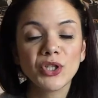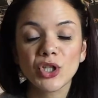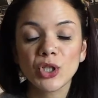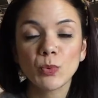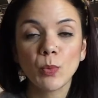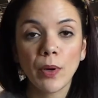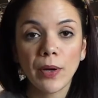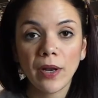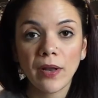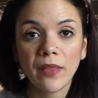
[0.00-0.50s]
just
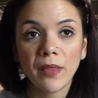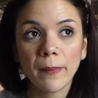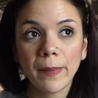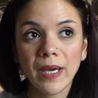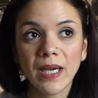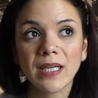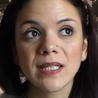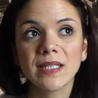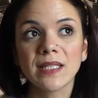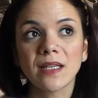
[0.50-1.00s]
one other
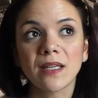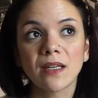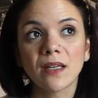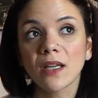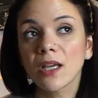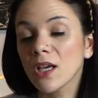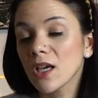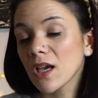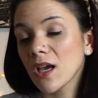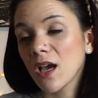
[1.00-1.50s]
person,
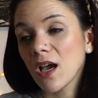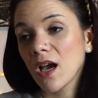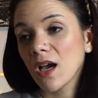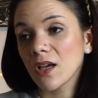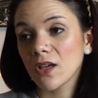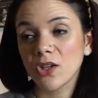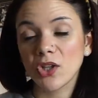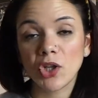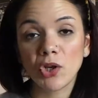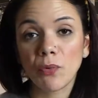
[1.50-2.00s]

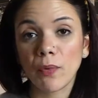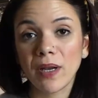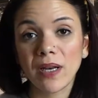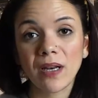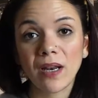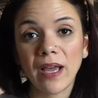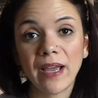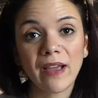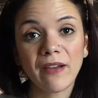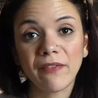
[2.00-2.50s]
you're in
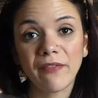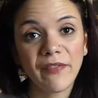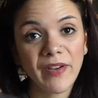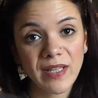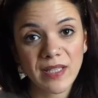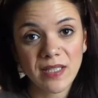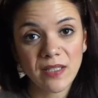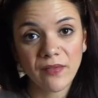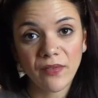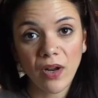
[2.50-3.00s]
like
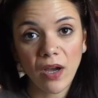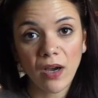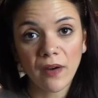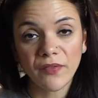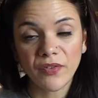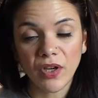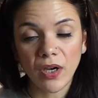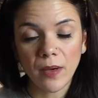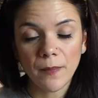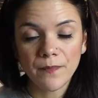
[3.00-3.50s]
fits of
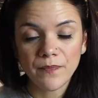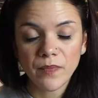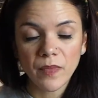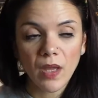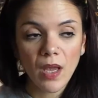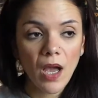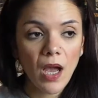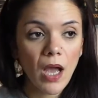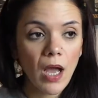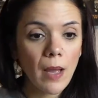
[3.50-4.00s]
laughter,
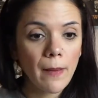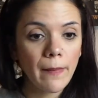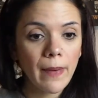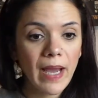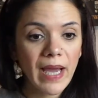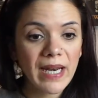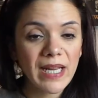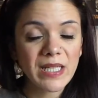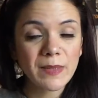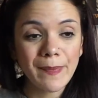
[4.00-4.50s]
and
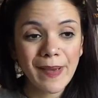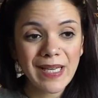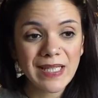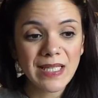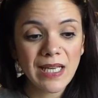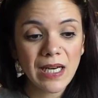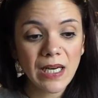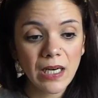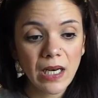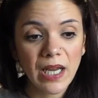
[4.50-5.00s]
it's
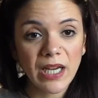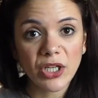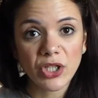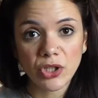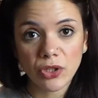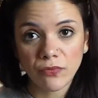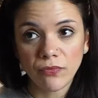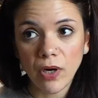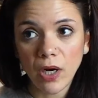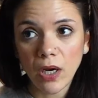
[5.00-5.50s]
basically like
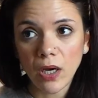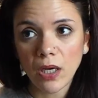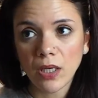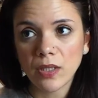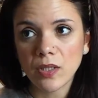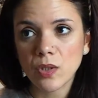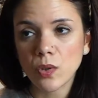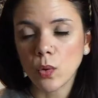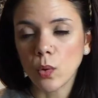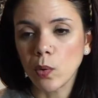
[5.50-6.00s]

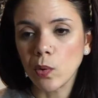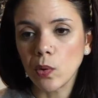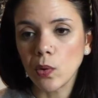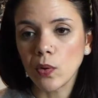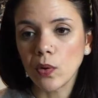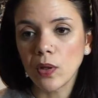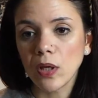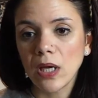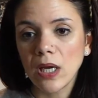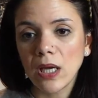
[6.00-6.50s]
charades
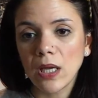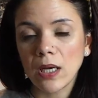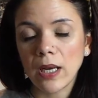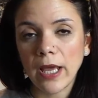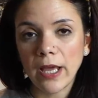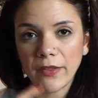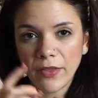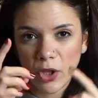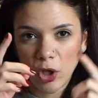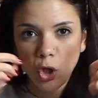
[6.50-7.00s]
or
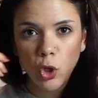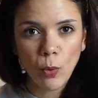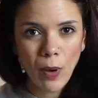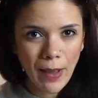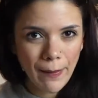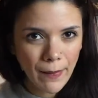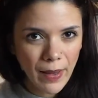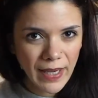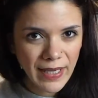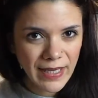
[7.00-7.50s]
like the Who
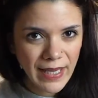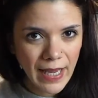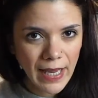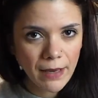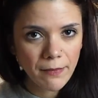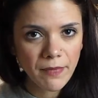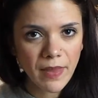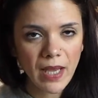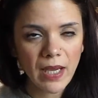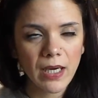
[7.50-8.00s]
Am I
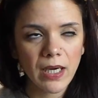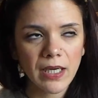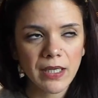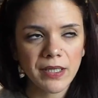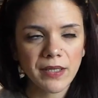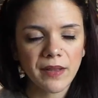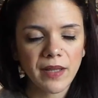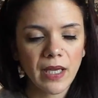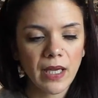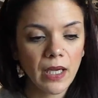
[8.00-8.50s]
game, that kind
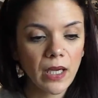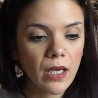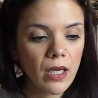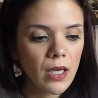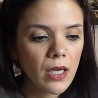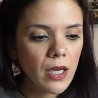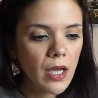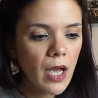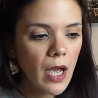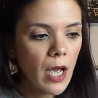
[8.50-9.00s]
of thing.
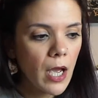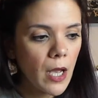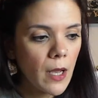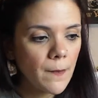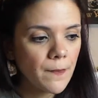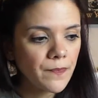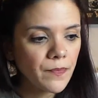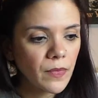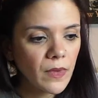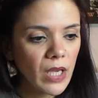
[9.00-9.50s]

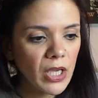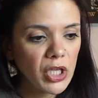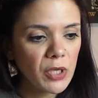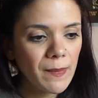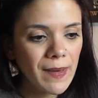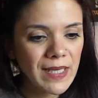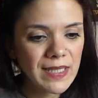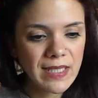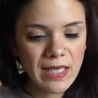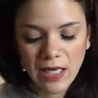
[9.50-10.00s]
And you
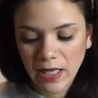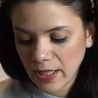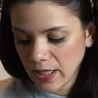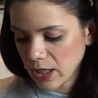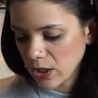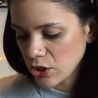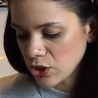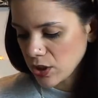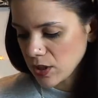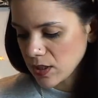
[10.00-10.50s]

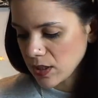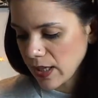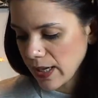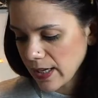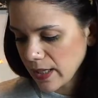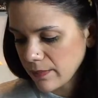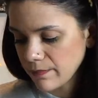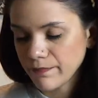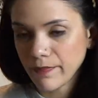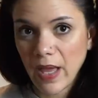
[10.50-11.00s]
basically just
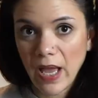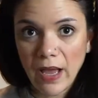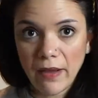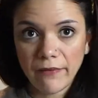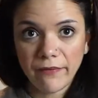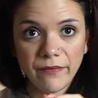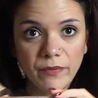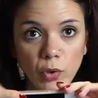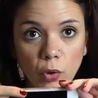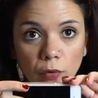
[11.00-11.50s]
like
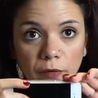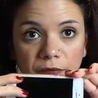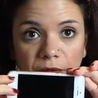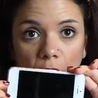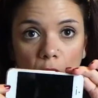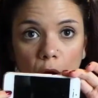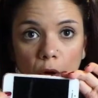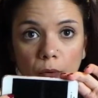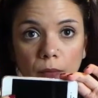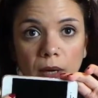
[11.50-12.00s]
have your
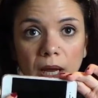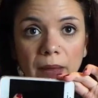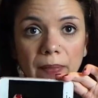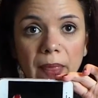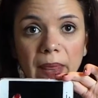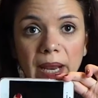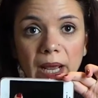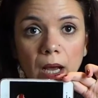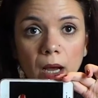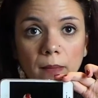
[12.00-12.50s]
phone, and
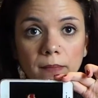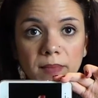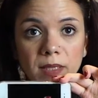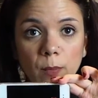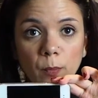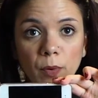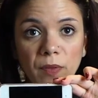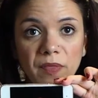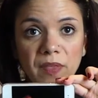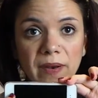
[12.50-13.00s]
then it comes
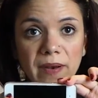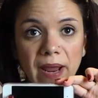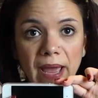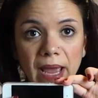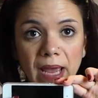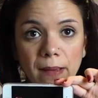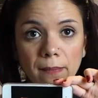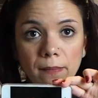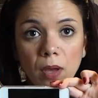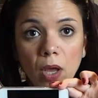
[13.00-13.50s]
up with the
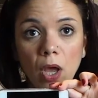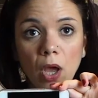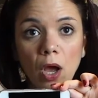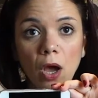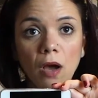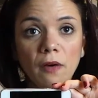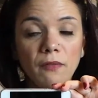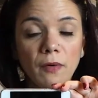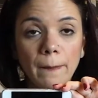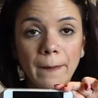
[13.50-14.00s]
name
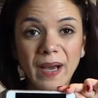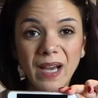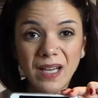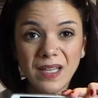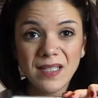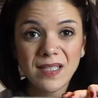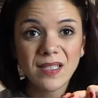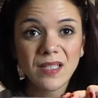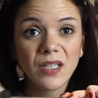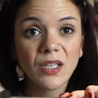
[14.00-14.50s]
of a
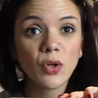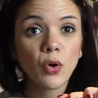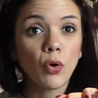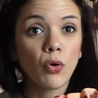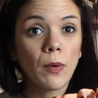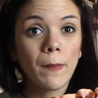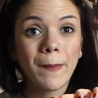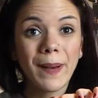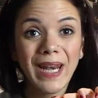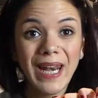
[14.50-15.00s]
person
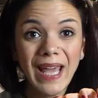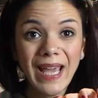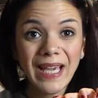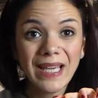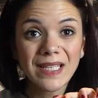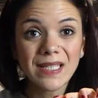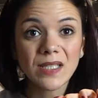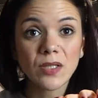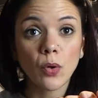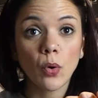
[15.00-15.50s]
or a
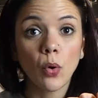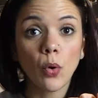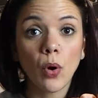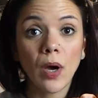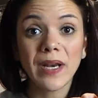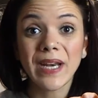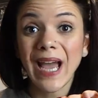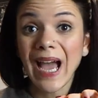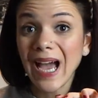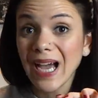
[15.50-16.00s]
place or
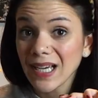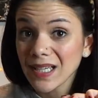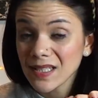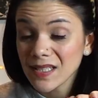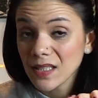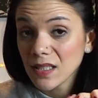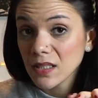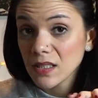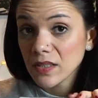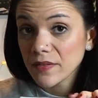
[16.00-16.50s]
an
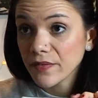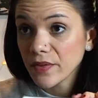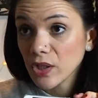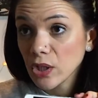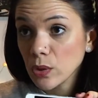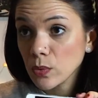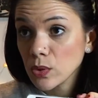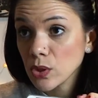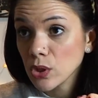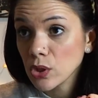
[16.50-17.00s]
accent for
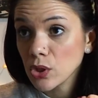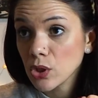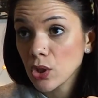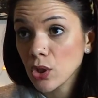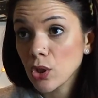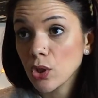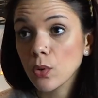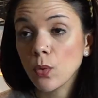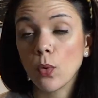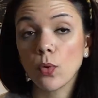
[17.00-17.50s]
you to
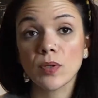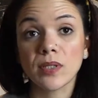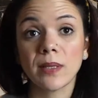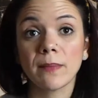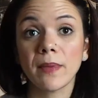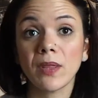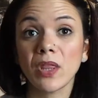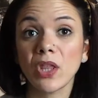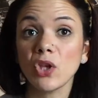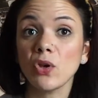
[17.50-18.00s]
do or
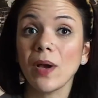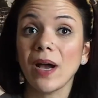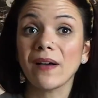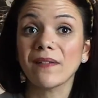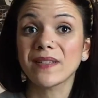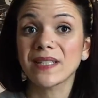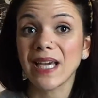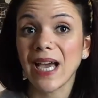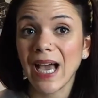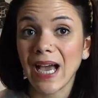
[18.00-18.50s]
something that you
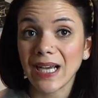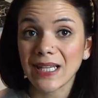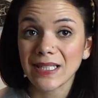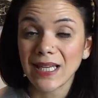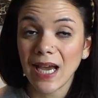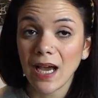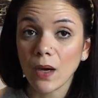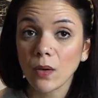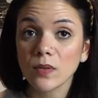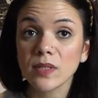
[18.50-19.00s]
have to act
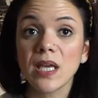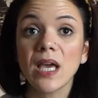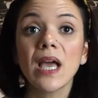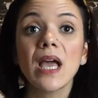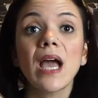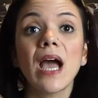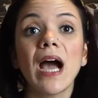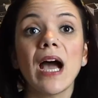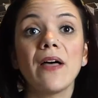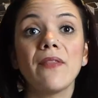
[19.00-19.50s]
out,
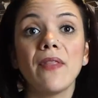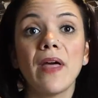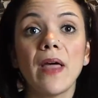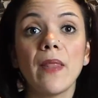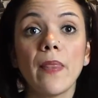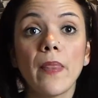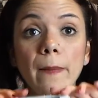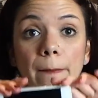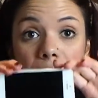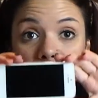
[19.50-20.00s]
and
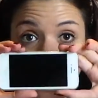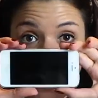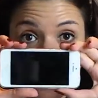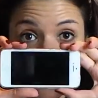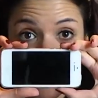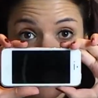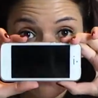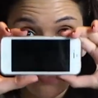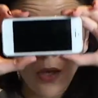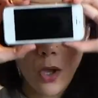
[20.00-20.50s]
then the
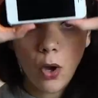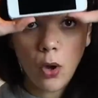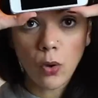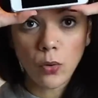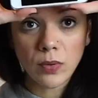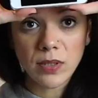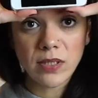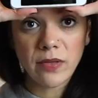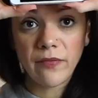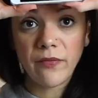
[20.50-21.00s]
person that
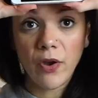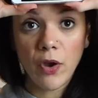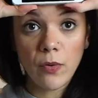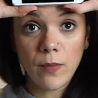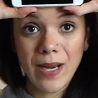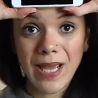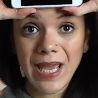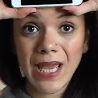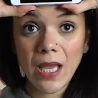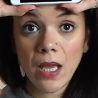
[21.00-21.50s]
holds the
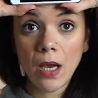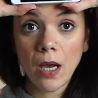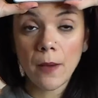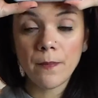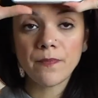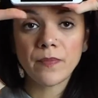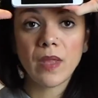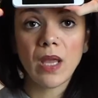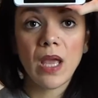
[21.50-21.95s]
phone here,